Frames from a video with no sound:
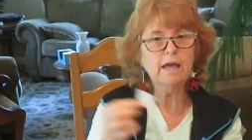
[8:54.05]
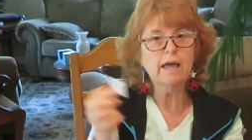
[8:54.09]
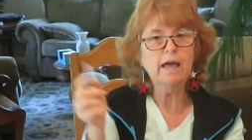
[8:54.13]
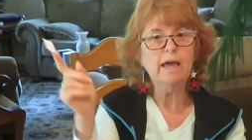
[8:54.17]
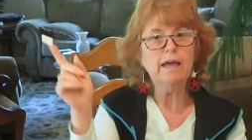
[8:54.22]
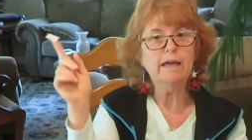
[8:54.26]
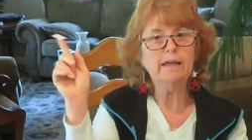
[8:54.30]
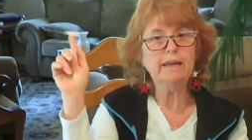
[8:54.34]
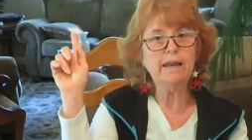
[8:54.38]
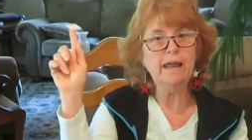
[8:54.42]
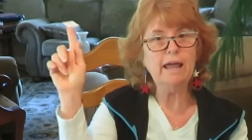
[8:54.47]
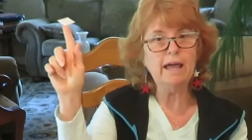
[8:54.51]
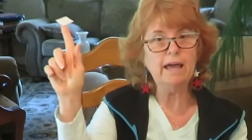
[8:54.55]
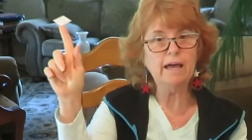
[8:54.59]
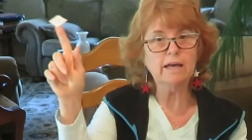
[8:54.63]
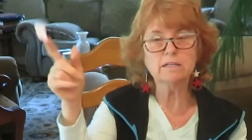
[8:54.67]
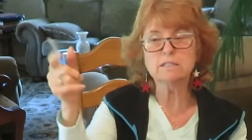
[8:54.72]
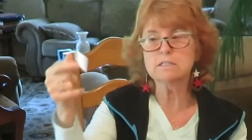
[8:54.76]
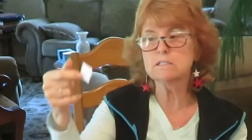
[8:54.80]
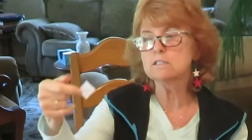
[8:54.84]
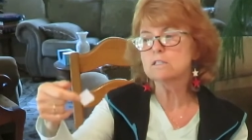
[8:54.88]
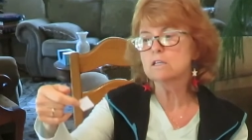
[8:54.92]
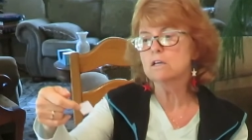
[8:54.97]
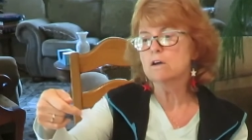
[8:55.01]
It
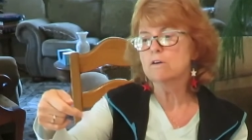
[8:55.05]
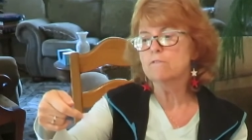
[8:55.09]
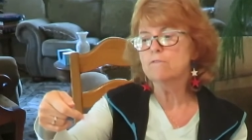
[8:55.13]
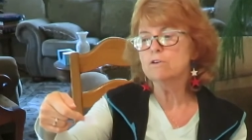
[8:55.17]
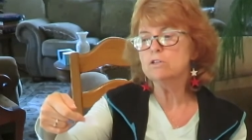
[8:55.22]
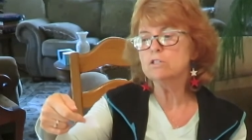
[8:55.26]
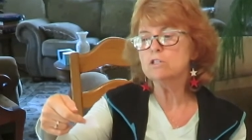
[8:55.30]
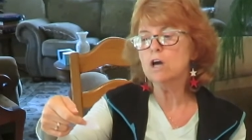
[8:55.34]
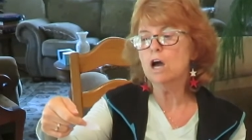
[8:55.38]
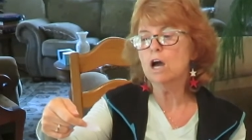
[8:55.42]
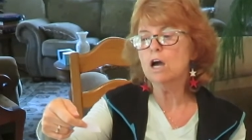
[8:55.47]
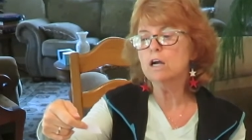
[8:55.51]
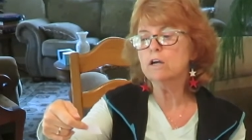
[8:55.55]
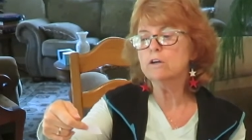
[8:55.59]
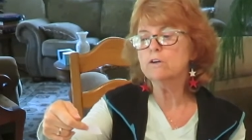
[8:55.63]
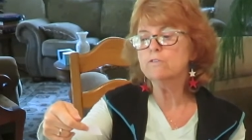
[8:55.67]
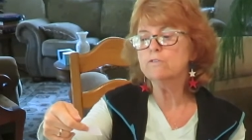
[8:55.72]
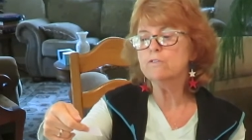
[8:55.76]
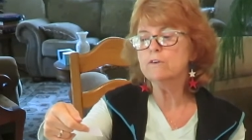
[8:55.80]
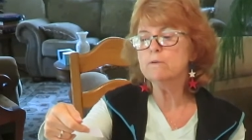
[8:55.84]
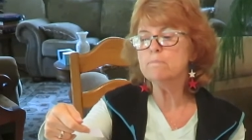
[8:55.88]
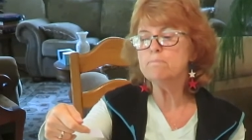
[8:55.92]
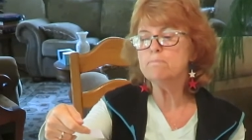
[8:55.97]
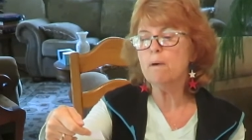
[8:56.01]
has
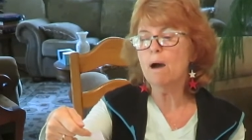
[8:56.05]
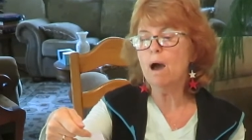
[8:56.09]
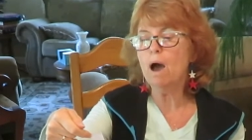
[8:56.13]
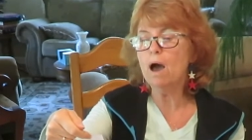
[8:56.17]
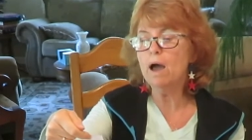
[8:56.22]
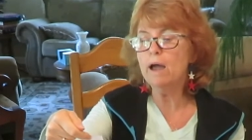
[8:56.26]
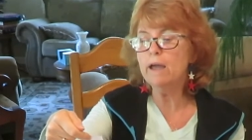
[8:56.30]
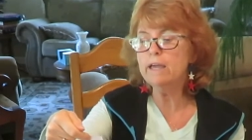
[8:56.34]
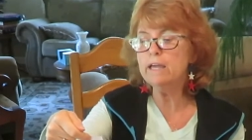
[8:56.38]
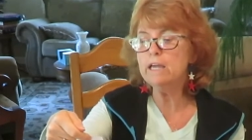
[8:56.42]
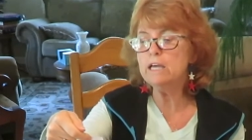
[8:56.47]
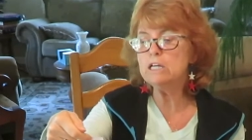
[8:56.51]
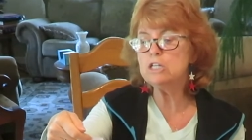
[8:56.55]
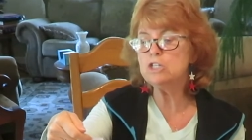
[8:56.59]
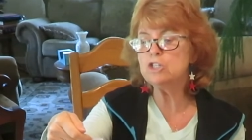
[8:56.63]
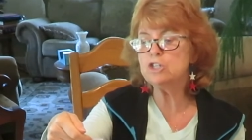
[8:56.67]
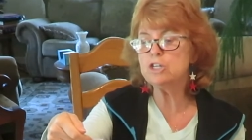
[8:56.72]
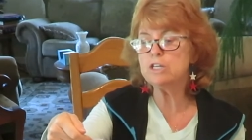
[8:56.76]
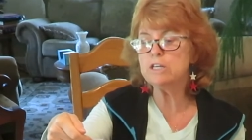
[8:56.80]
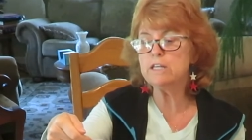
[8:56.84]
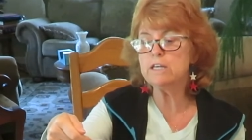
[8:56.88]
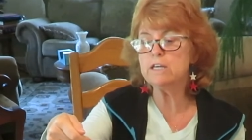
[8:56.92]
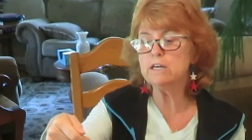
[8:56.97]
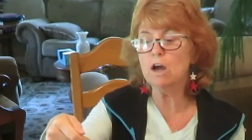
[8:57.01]
photography by
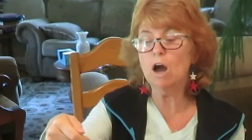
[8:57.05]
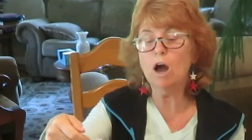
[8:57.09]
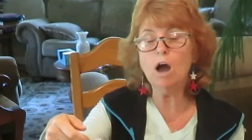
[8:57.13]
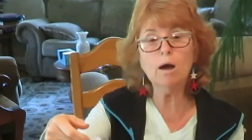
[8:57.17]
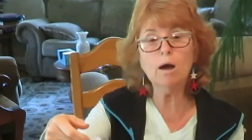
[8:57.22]
Jeannie.